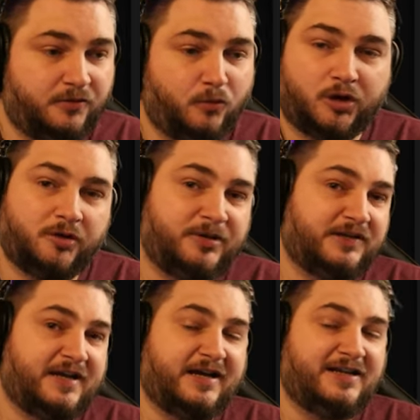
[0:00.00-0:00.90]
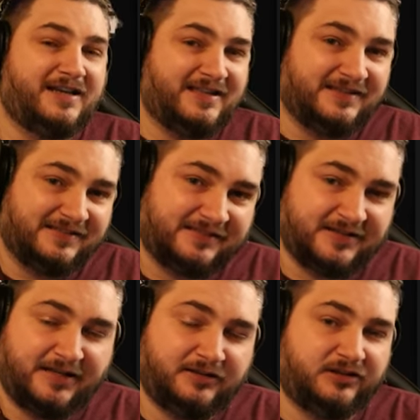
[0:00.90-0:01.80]
we're going to be attacking
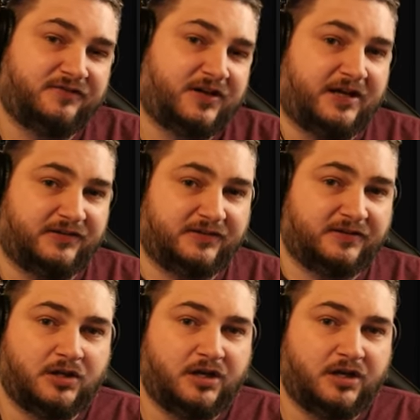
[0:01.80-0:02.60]
insanely fast.